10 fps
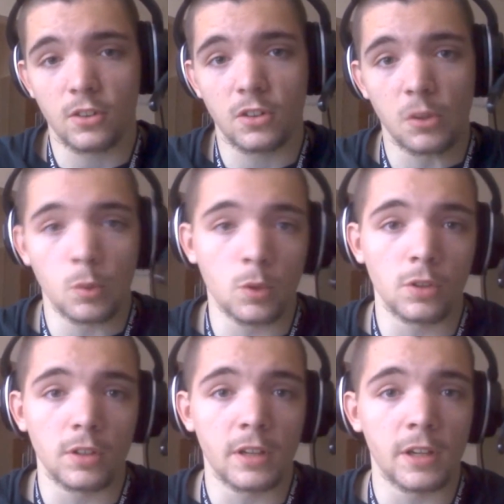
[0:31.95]
you couldn't
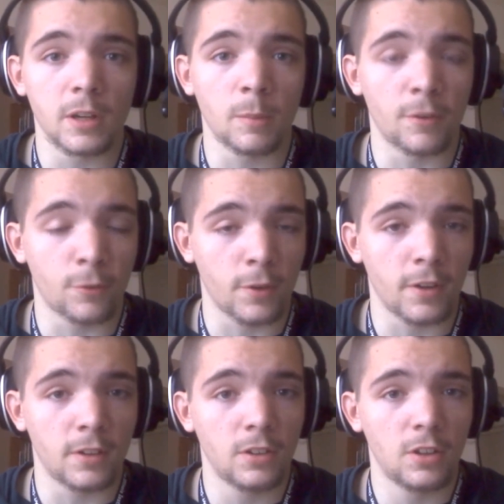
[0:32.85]
hear my friend